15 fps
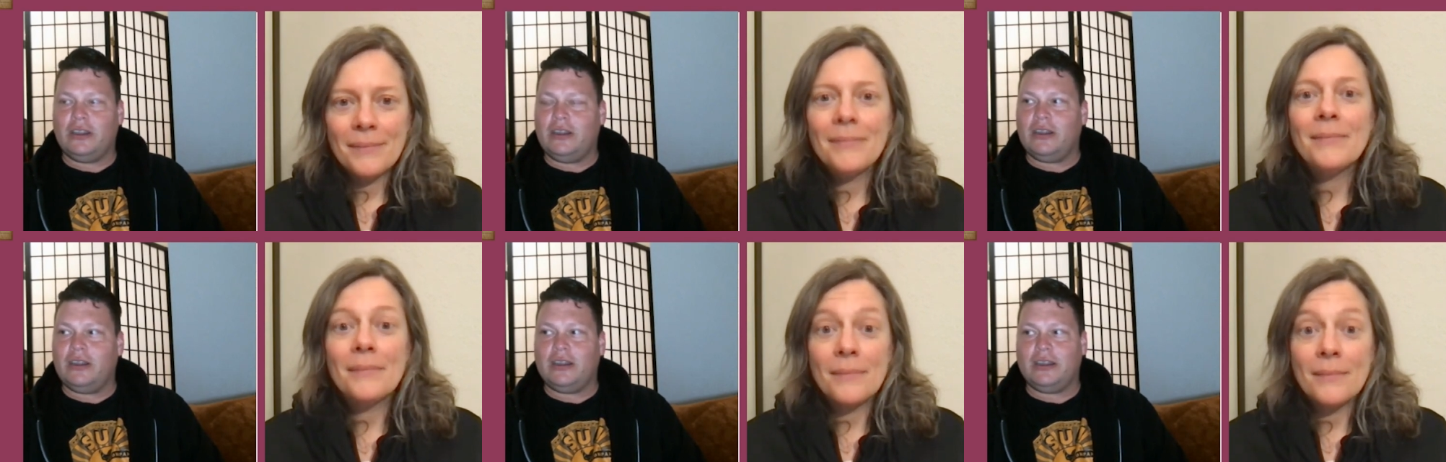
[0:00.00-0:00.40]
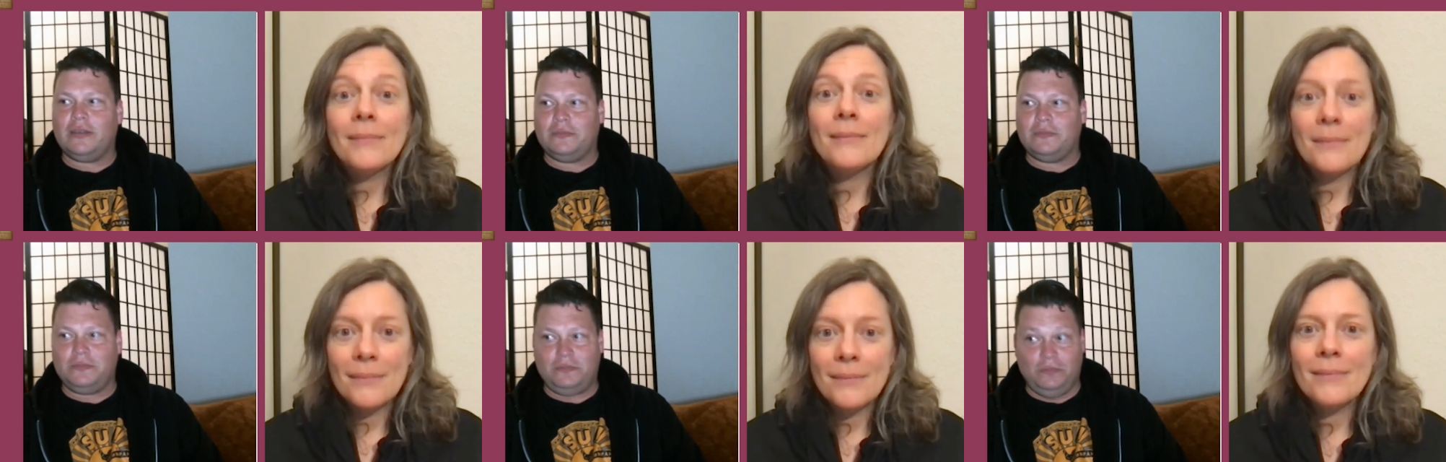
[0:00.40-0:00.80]
Speaker 1: are
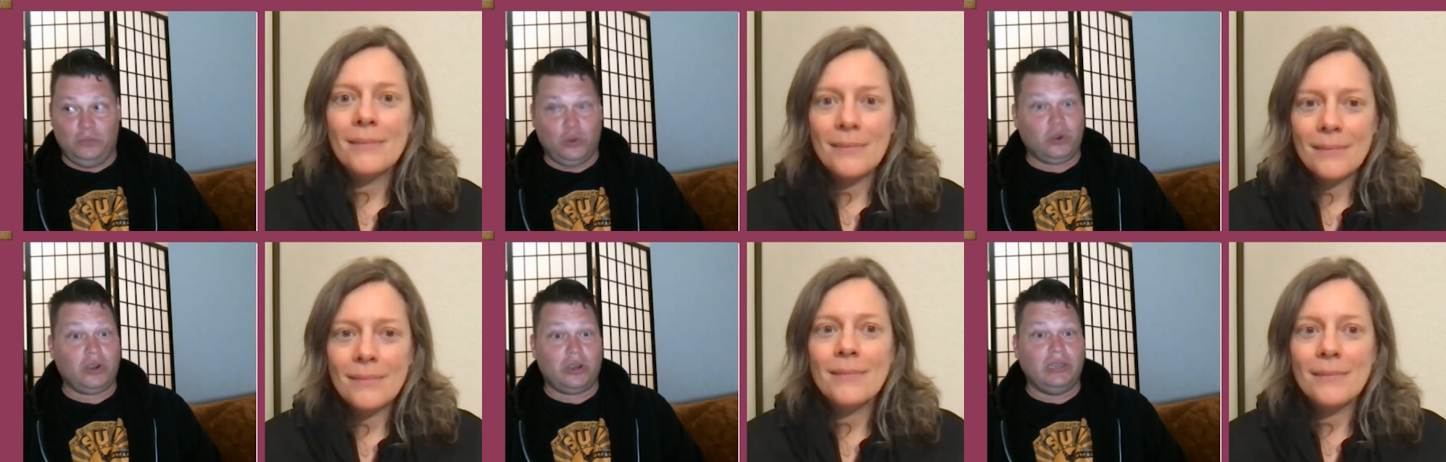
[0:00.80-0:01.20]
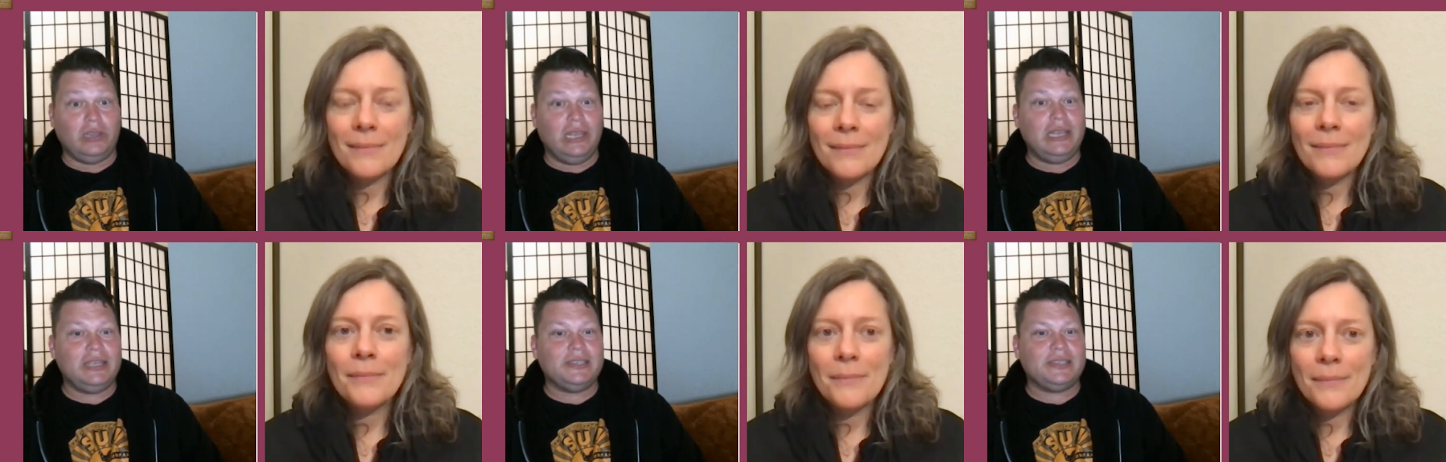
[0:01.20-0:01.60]
more or
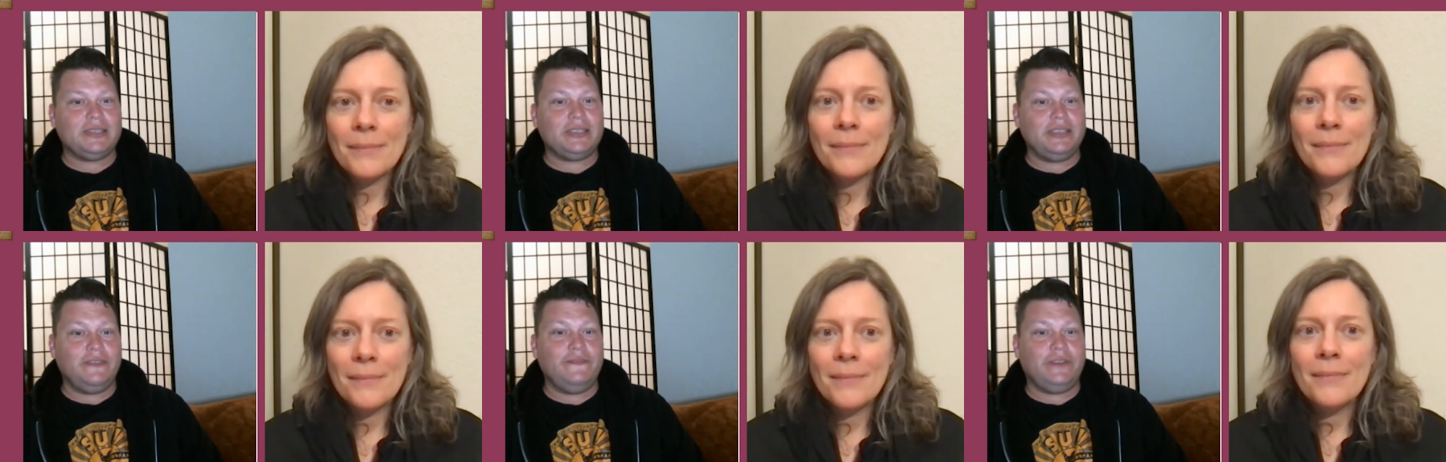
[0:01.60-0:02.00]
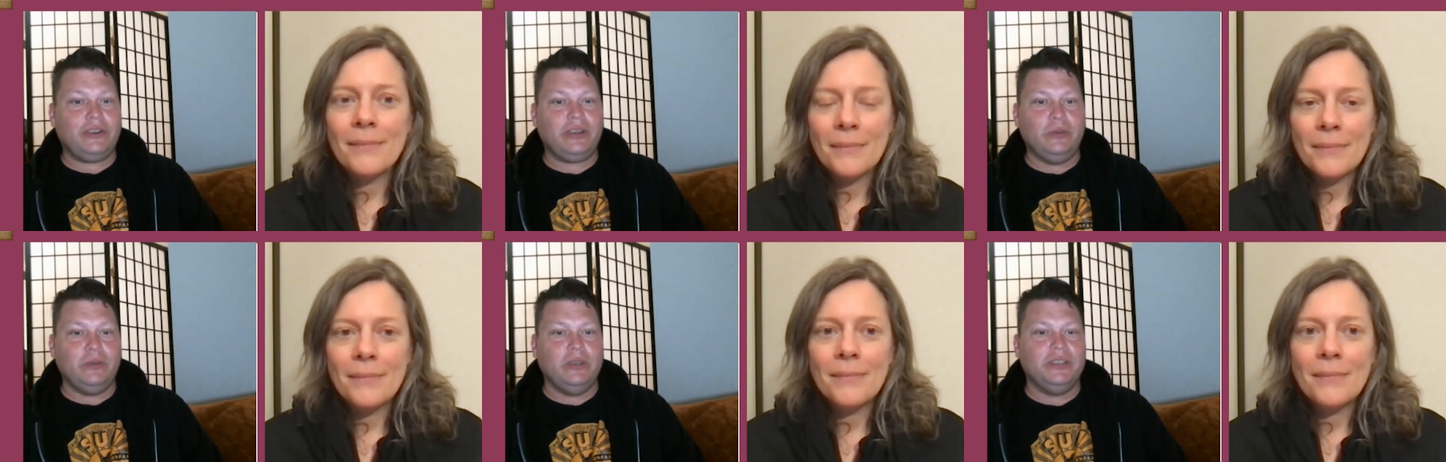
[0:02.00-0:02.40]
less, in a very
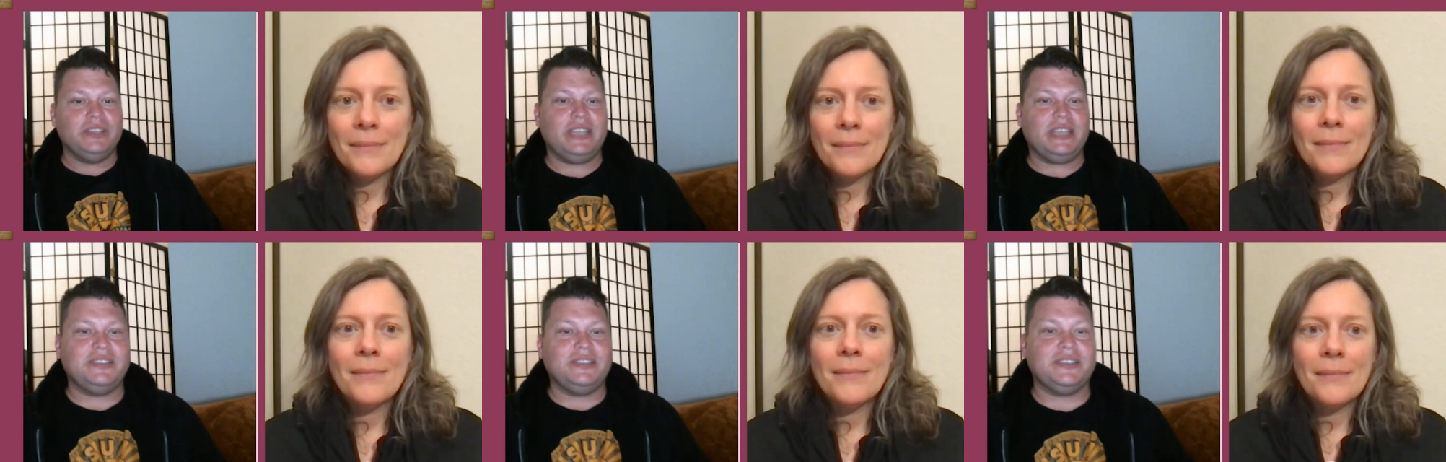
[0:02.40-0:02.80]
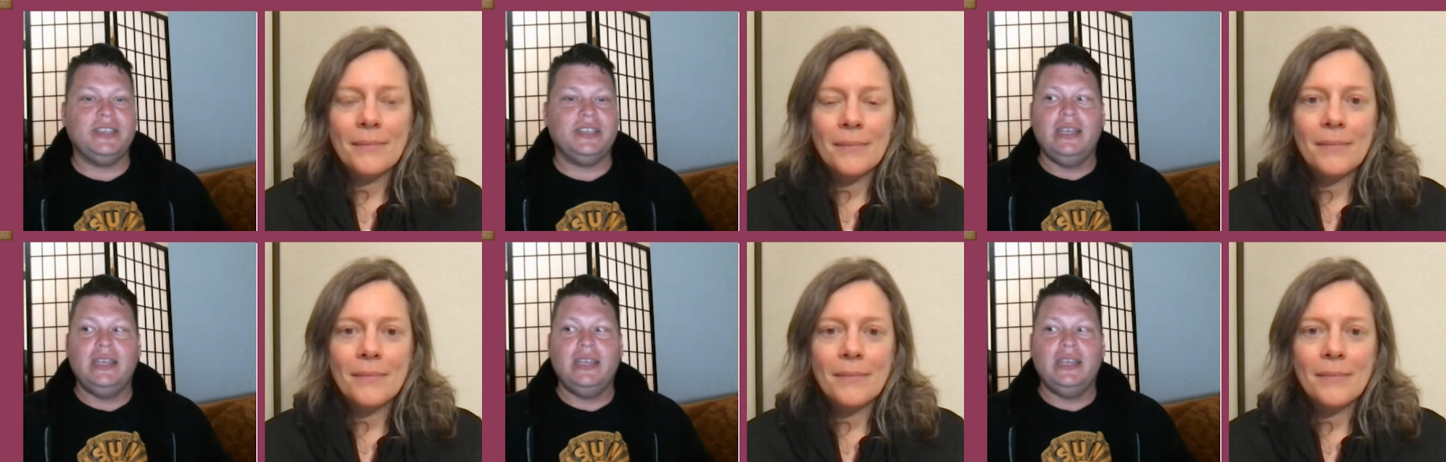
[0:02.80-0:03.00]
real sense,